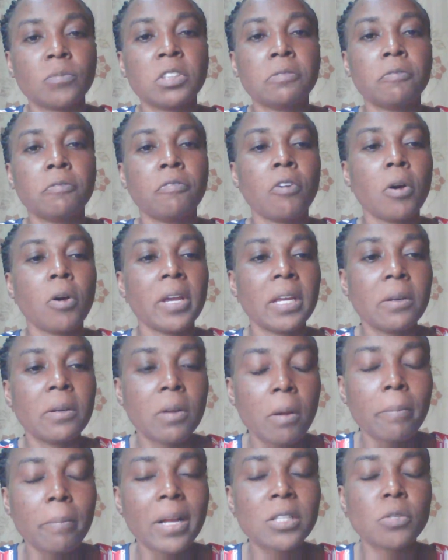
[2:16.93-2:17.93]
For a
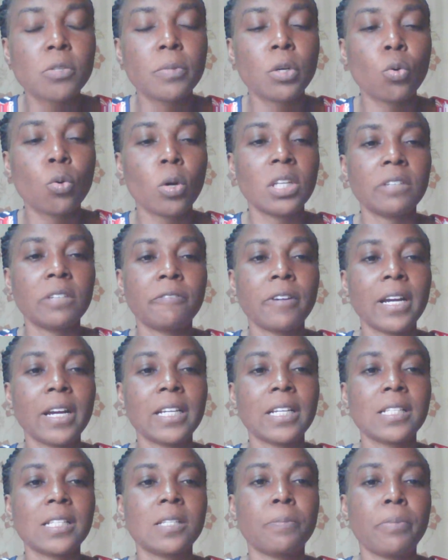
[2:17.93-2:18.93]
number to be
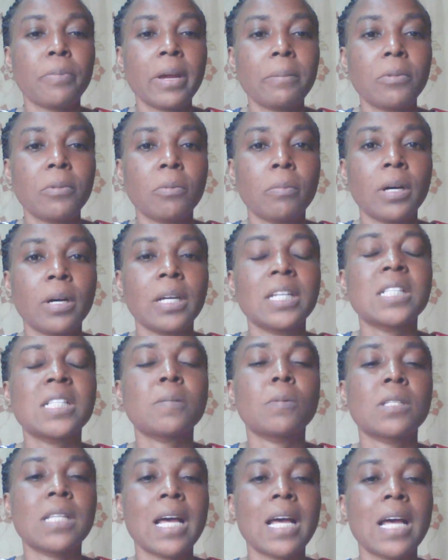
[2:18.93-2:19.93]
qualified as a prime number, it
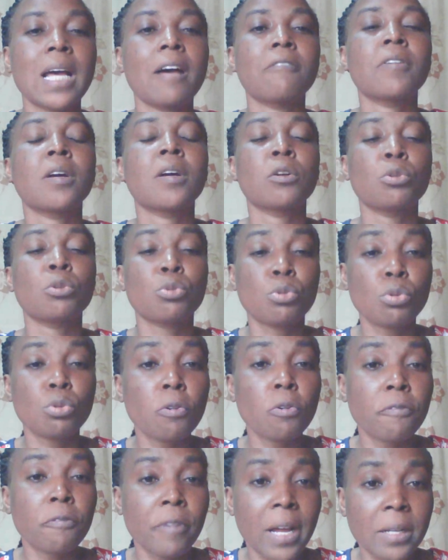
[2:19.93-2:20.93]
must have
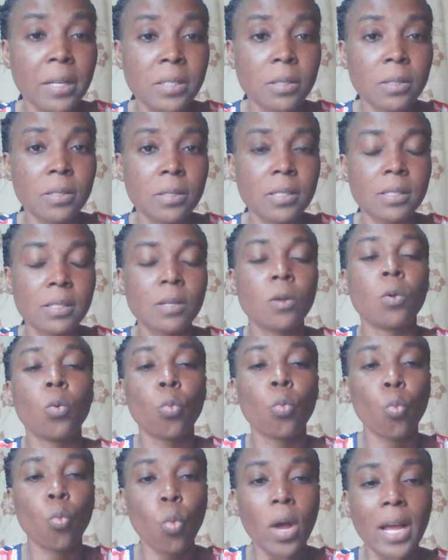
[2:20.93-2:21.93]
two factors,
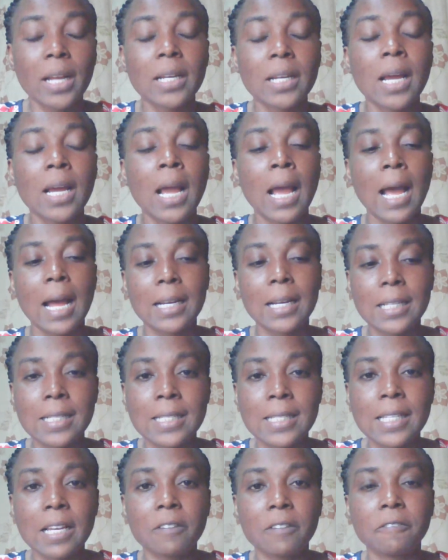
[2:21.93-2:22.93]
1 and
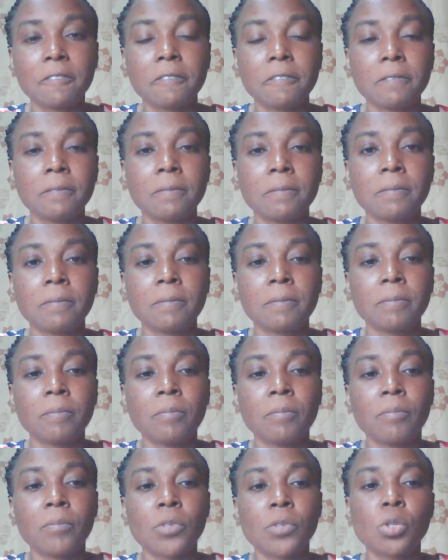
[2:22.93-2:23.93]
itself.
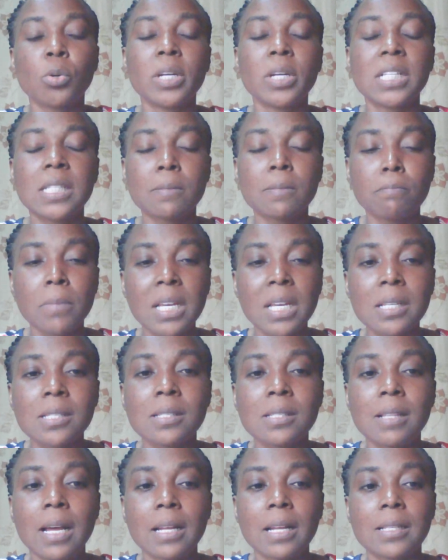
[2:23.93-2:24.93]
So it means
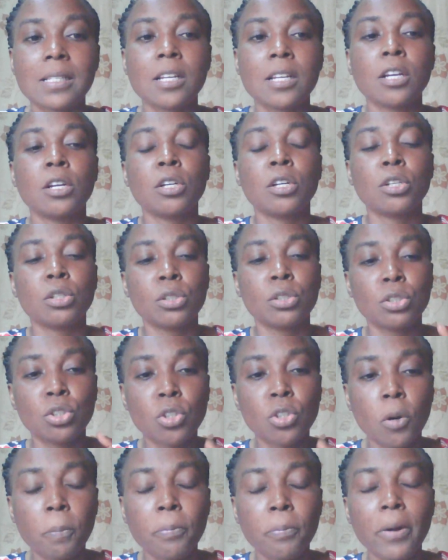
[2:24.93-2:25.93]
that
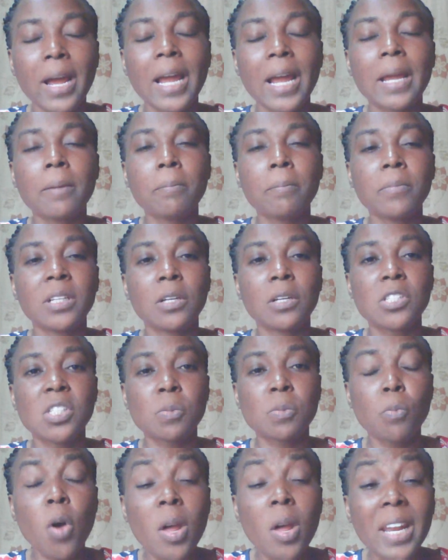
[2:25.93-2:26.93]
your prime, the
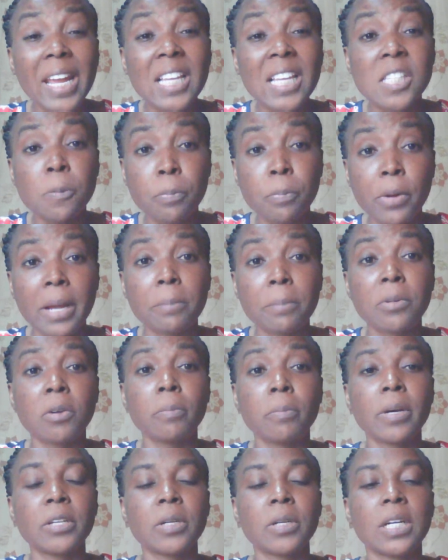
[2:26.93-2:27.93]
smallest prime
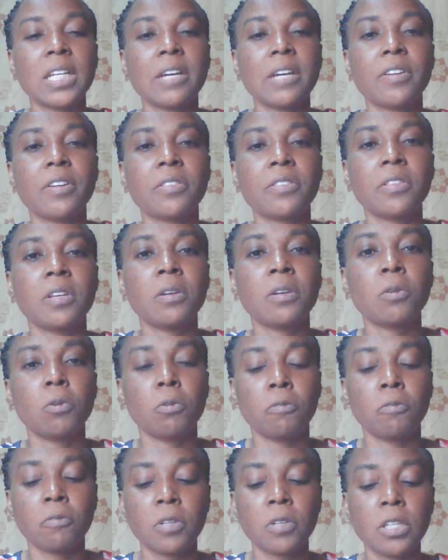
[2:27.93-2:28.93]
number you can ever think
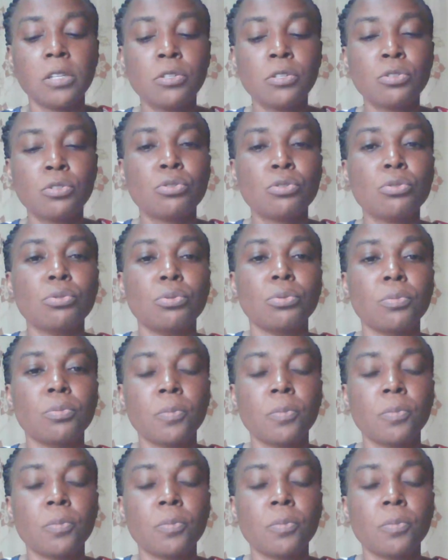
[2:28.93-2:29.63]
of is 2.